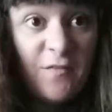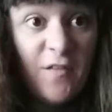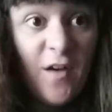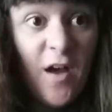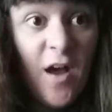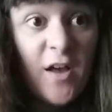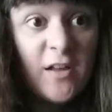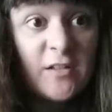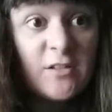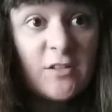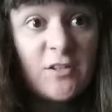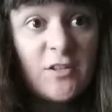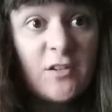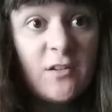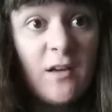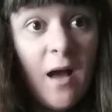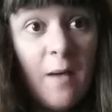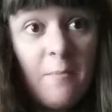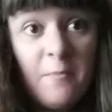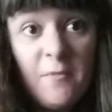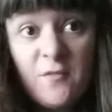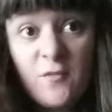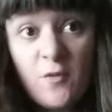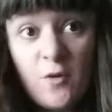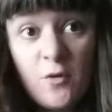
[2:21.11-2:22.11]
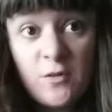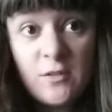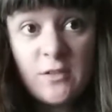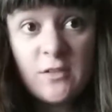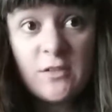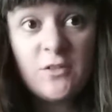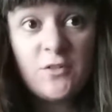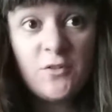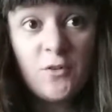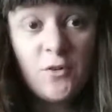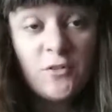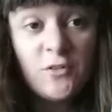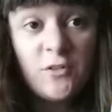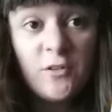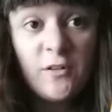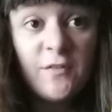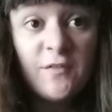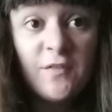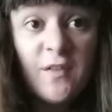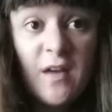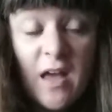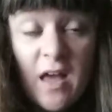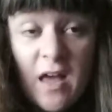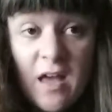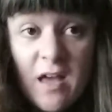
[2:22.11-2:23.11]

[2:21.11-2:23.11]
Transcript: I, of course the daughter of